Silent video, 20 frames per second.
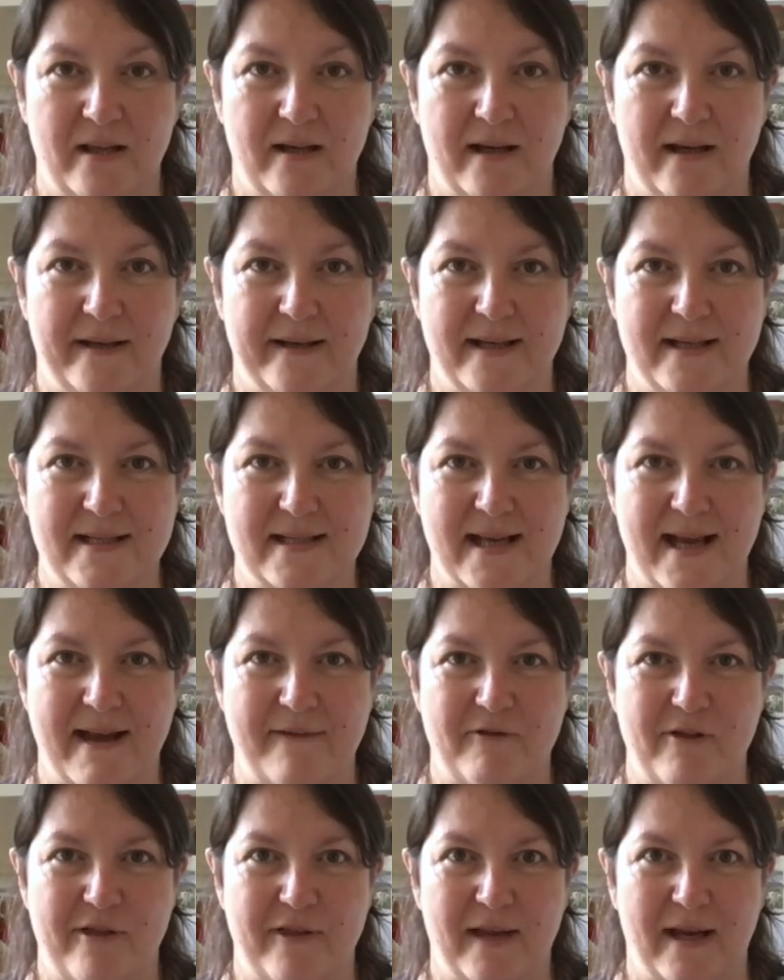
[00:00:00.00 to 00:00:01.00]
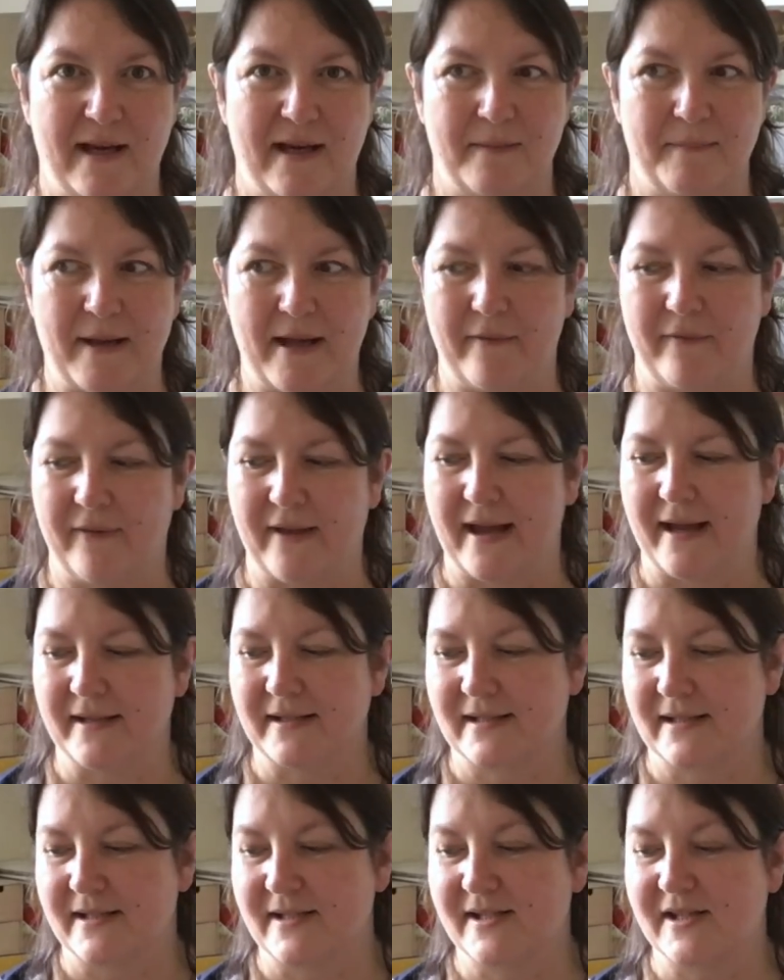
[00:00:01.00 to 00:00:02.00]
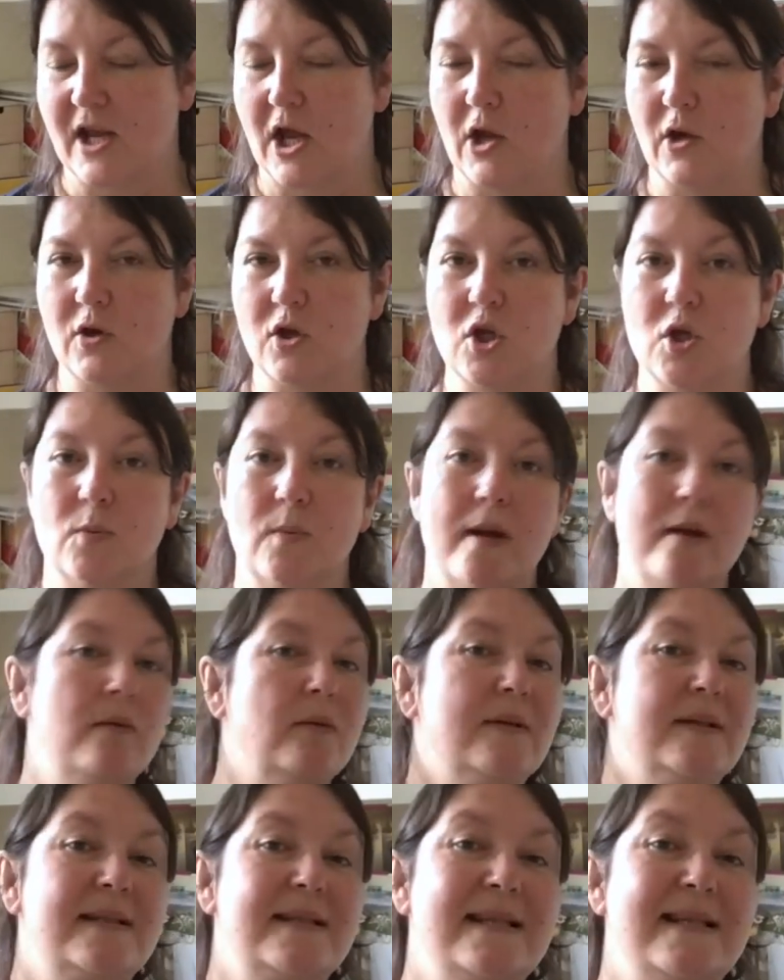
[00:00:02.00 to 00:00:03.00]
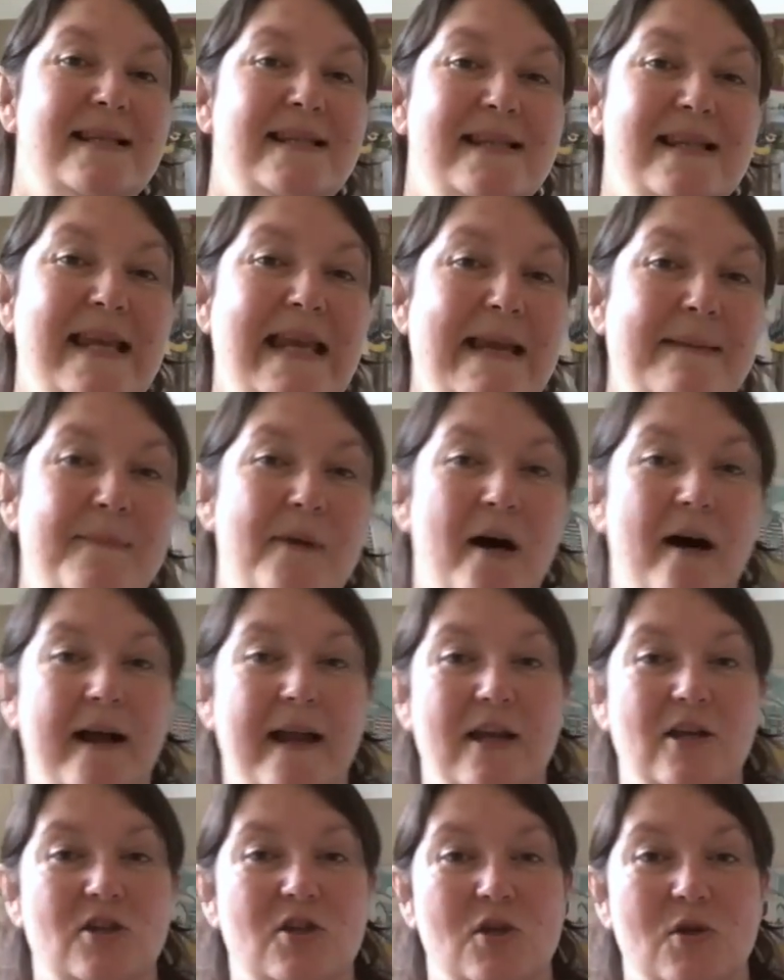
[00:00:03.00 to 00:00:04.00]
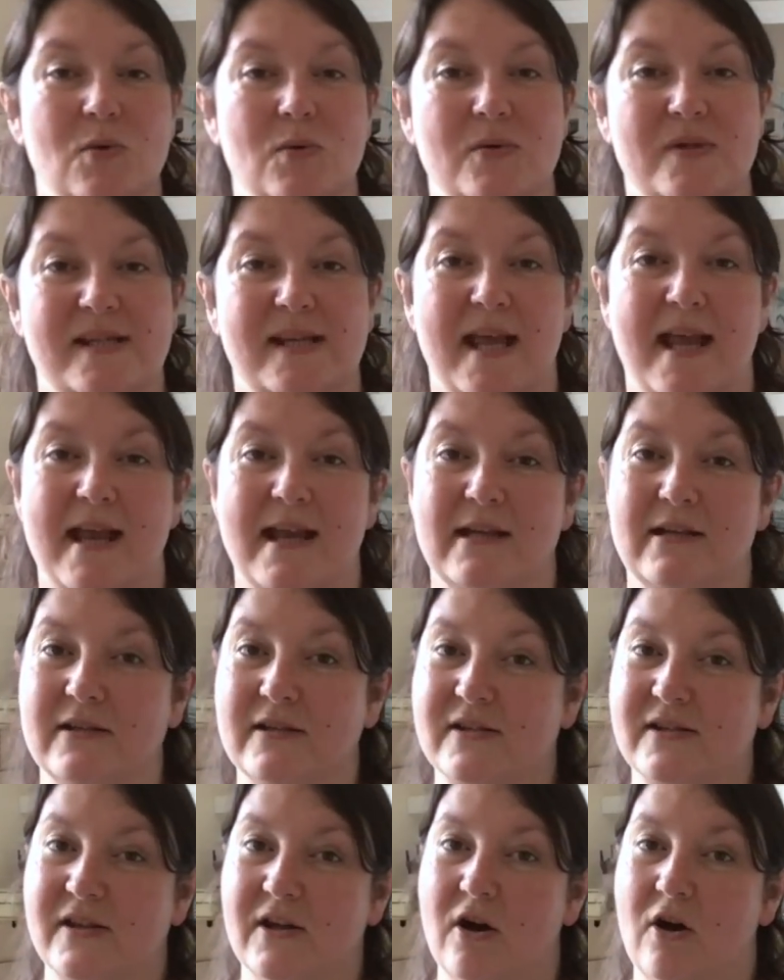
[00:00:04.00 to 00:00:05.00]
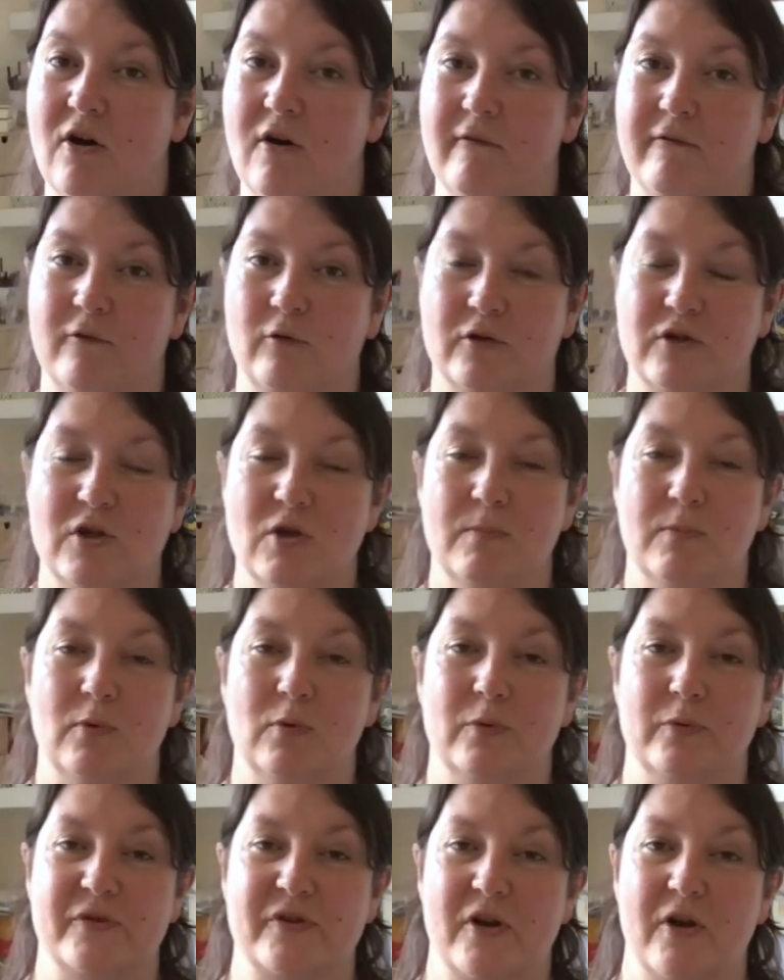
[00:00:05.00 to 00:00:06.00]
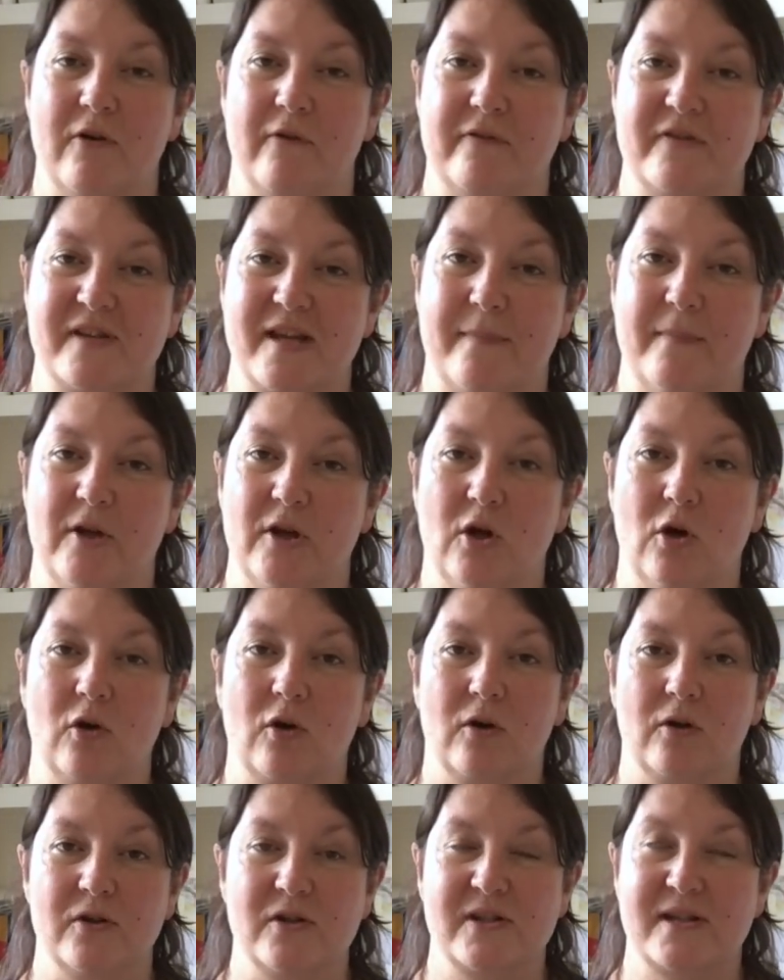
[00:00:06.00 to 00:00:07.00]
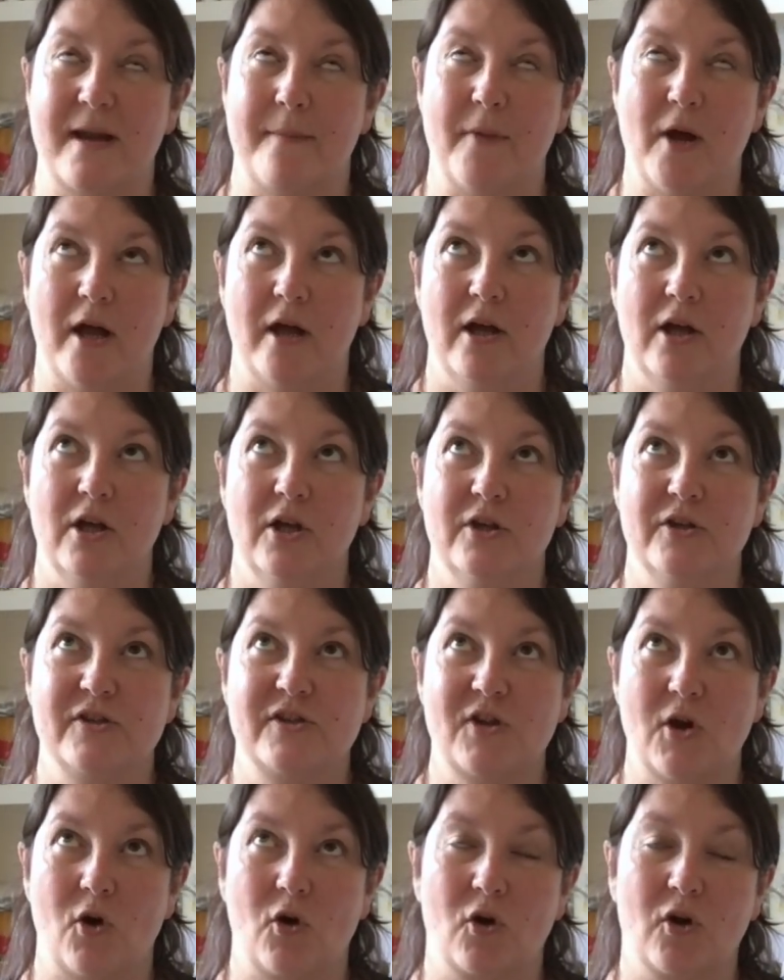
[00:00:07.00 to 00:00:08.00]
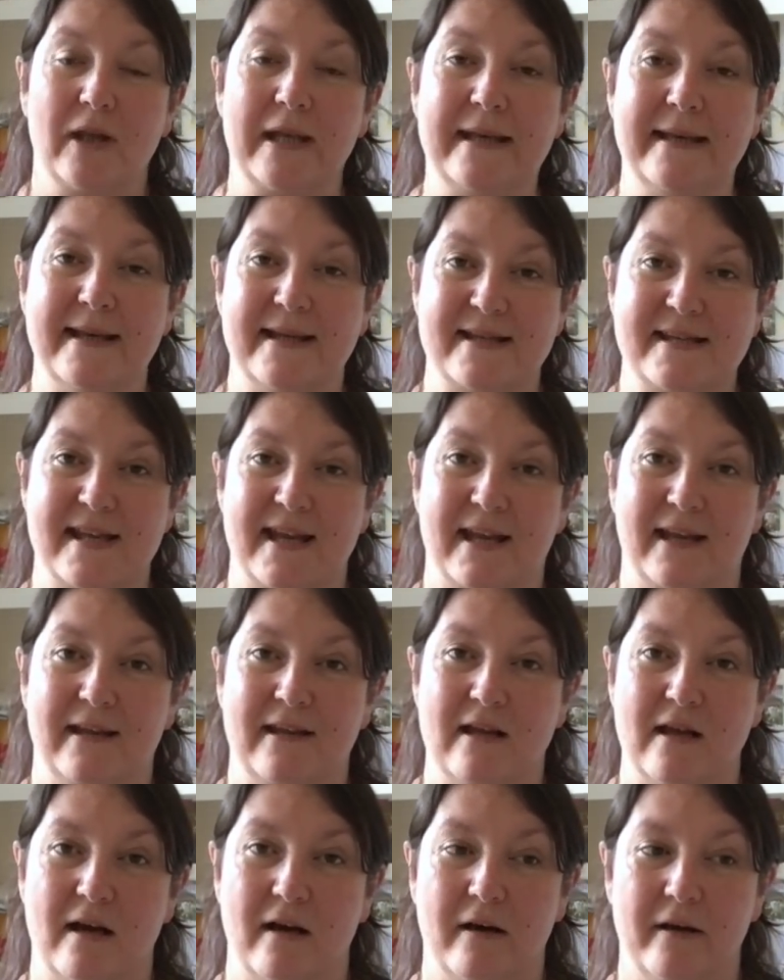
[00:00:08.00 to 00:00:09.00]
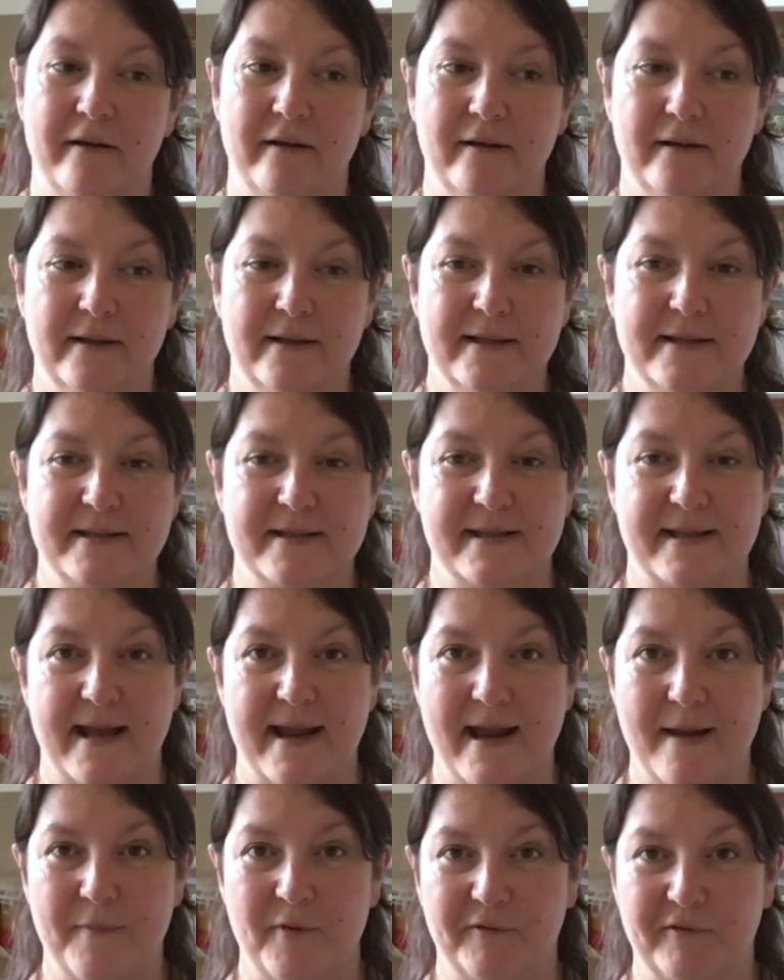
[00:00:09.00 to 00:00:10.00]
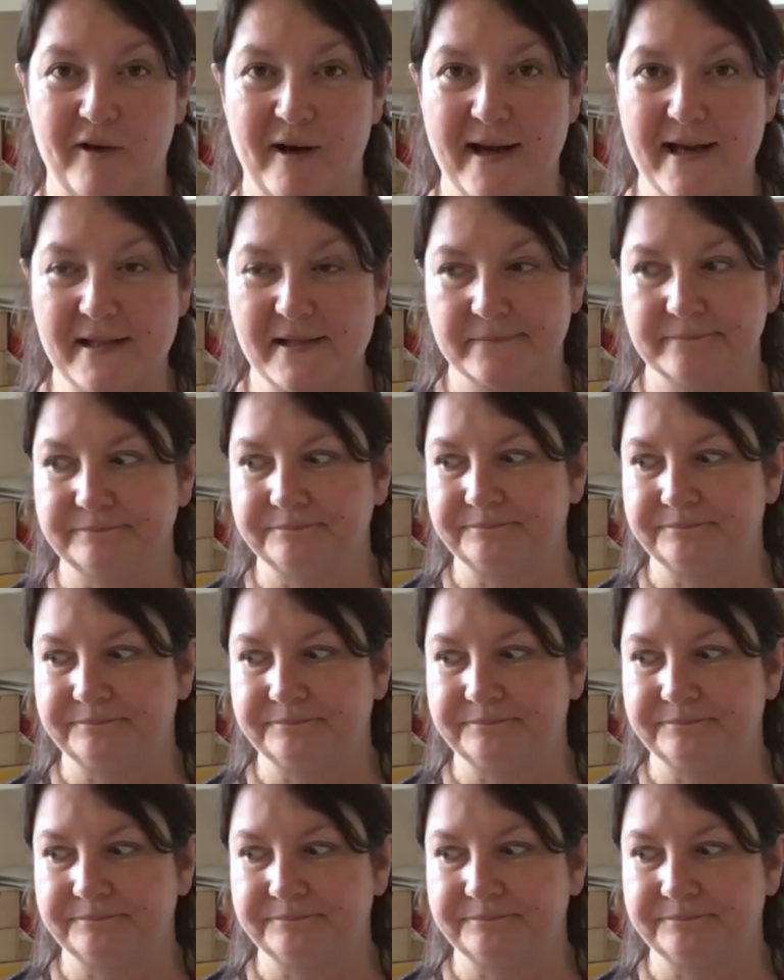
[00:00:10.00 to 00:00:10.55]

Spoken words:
I need to have a think about that. So you won't see my 2 skeins or 2 balls of summer sock knitting yarn today, I'm afraid.